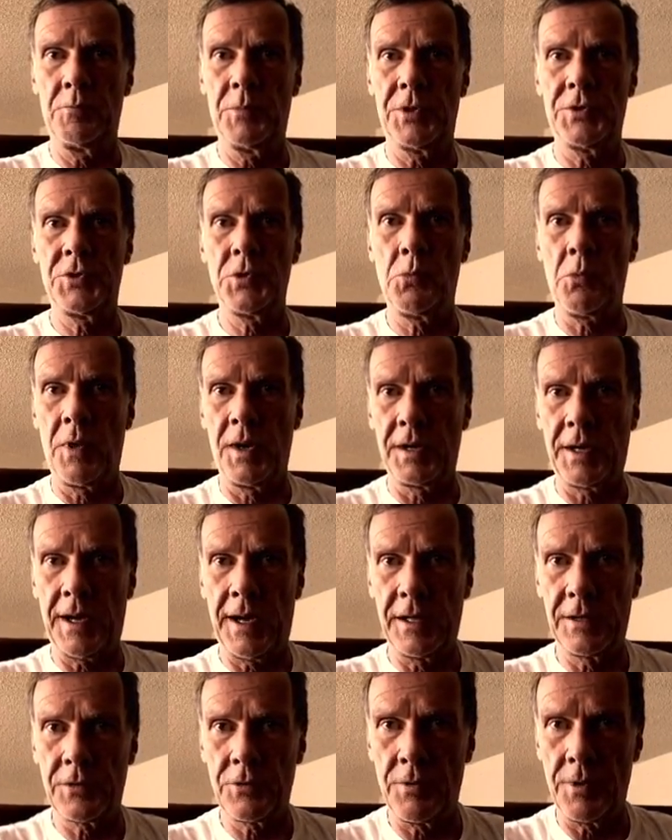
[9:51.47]
But you want to
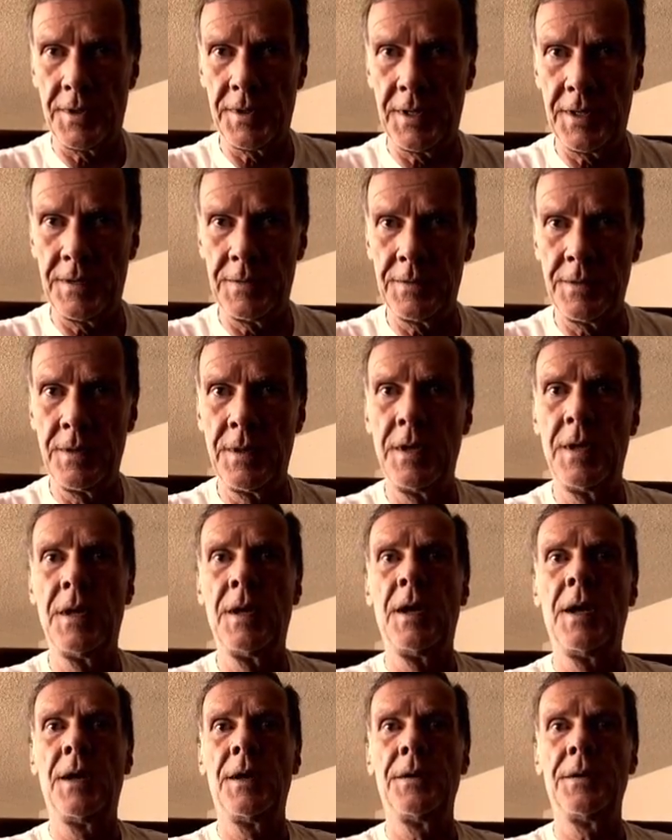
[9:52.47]
enter it
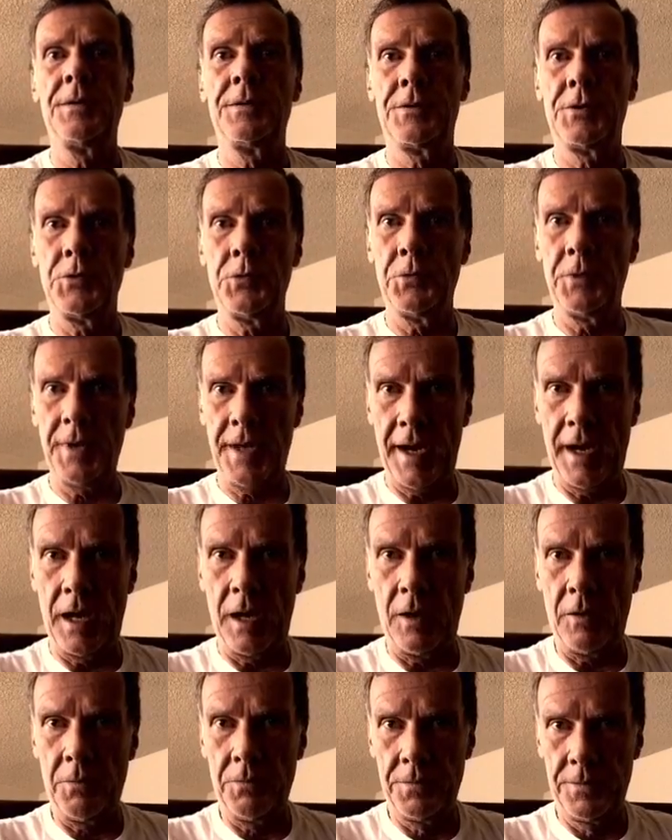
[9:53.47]
into
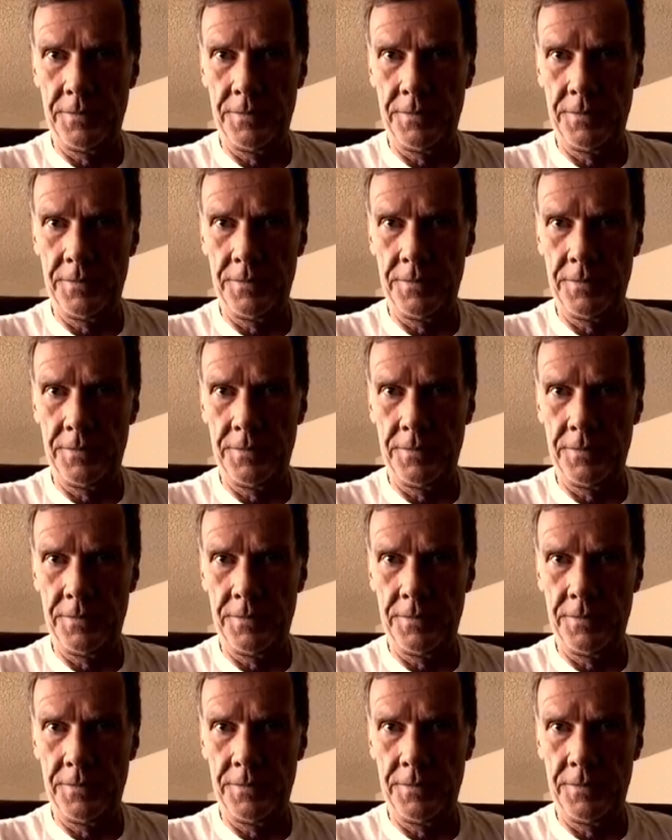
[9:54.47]
now.